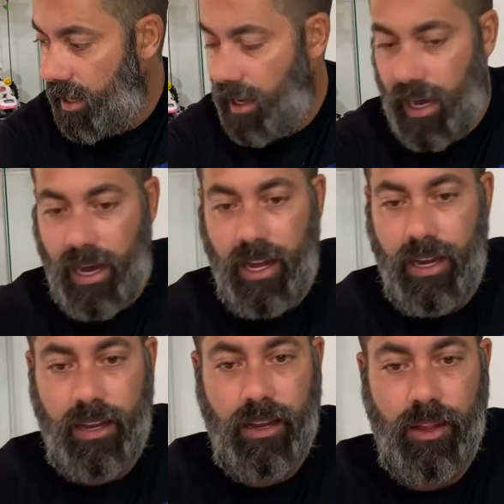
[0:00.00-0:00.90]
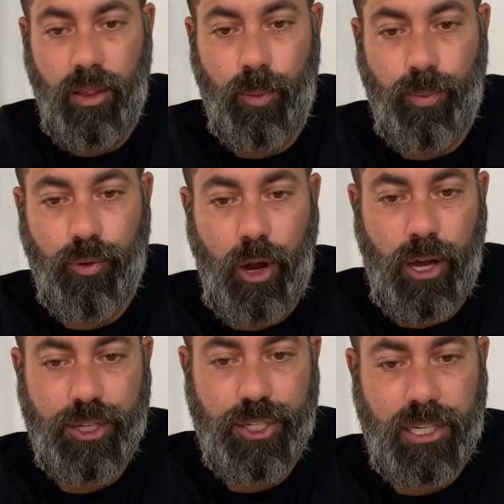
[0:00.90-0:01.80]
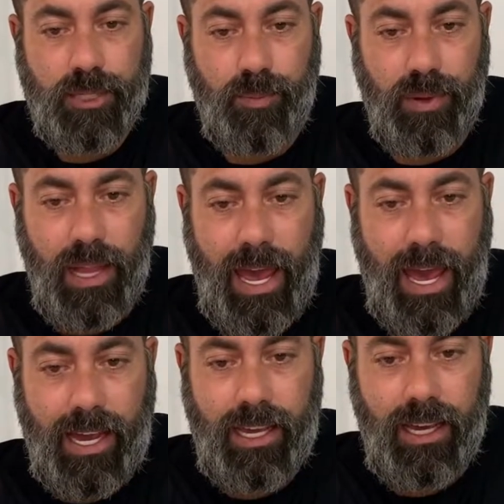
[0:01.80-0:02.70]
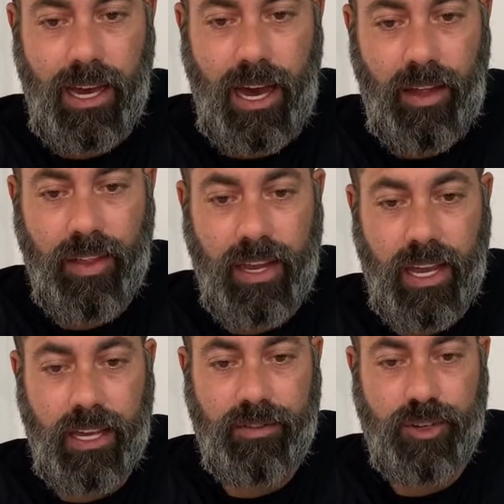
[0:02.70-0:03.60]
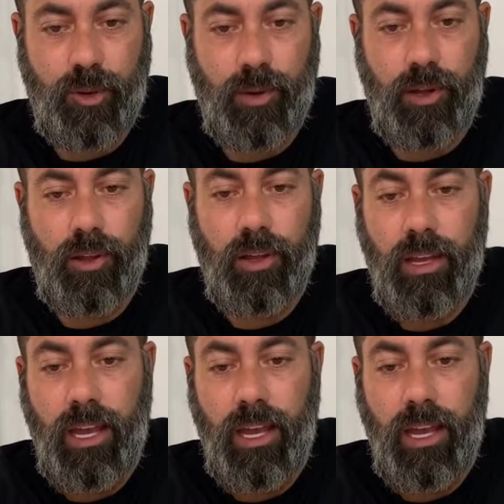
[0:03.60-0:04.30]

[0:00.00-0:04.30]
on the brush is black on the negative terminal